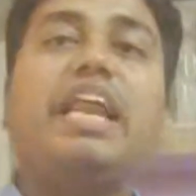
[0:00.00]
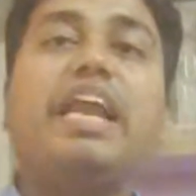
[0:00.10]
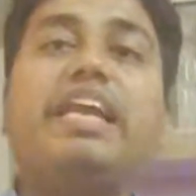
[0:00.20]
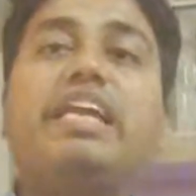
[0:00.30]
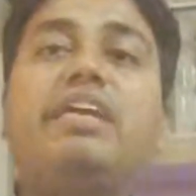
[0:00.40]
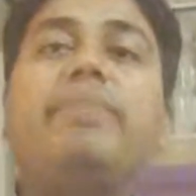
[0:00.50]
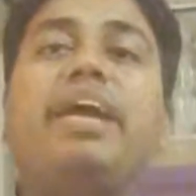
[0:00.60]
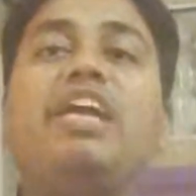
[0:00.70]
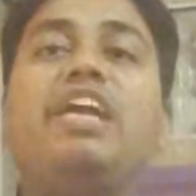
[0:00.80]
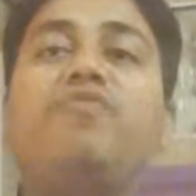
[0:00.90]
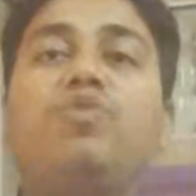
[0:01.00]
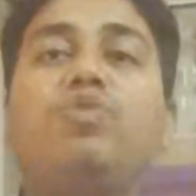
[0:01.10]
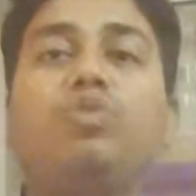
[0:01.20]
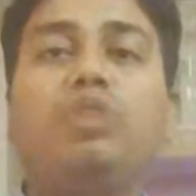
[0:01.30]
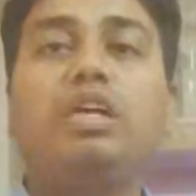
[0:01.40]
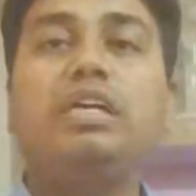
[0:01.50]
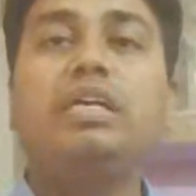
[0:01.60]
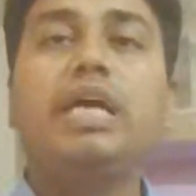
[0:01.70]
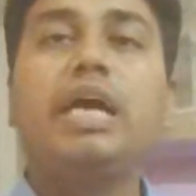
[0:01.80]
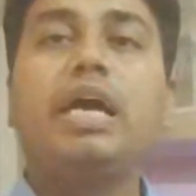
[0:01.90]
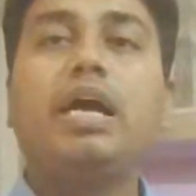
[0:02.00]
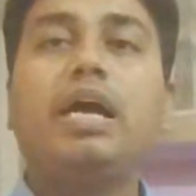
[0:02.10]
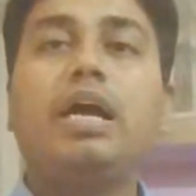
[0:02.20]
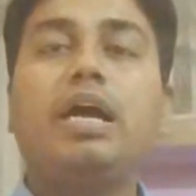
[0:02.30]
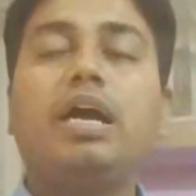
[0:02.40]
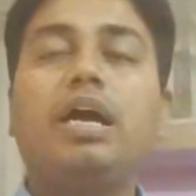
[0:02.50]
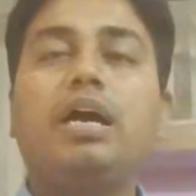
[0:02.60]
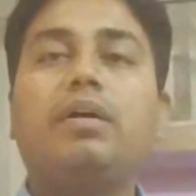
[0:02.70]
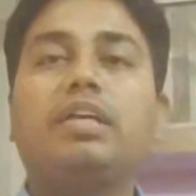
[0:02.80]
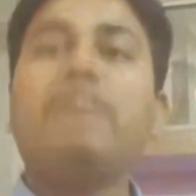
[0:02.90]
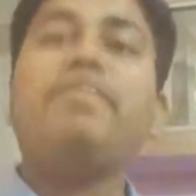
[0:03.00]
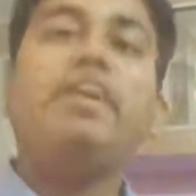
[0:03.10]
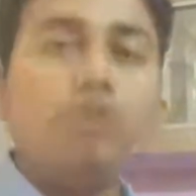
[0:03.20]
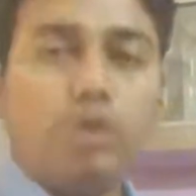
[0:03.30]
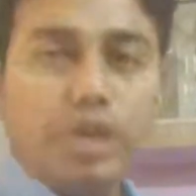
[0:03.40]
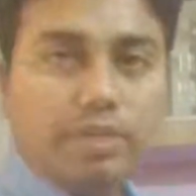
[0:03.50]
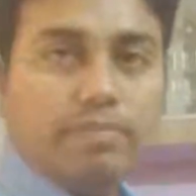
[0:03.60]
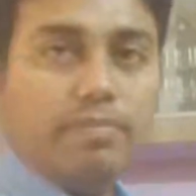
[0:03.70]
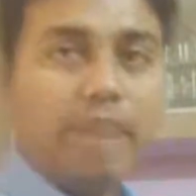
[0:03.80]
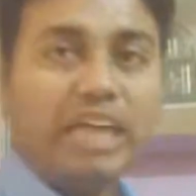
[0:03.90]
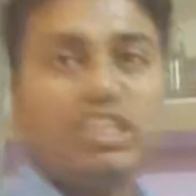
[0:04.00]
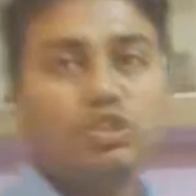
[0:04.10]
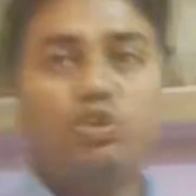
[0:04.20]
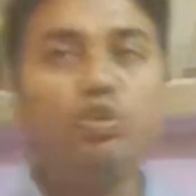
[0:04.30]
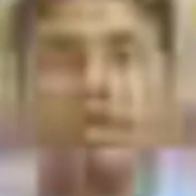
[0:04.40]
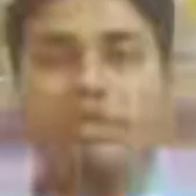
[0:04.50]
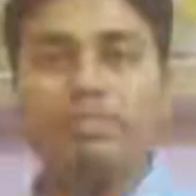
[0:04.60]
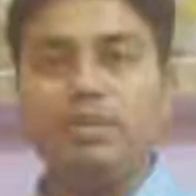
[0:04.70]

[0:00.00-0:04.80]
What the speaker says: ready-made food given to him by the zookeeper.